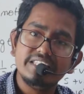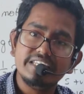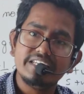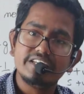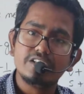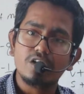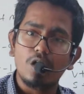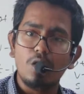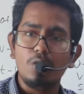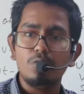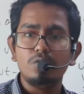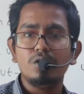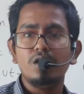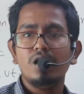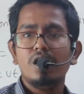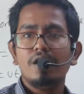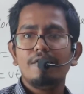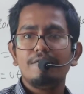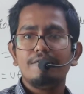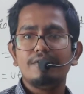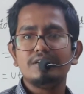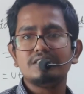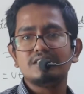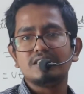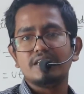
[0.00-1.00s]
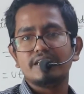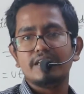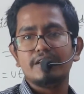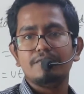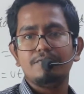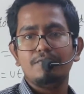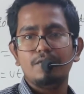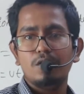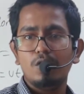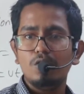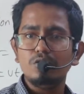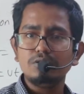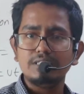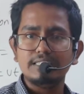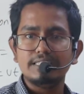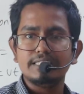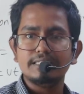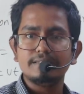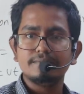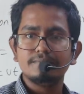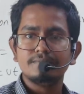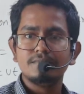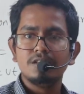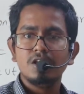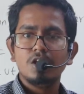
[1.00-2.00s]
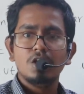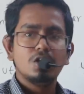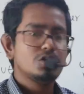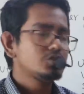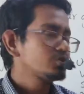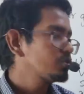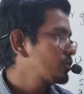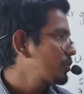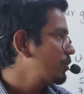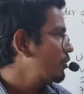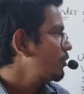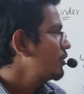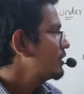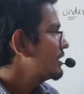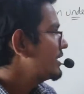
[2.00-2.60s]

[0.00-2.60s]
ground with certain velocity. So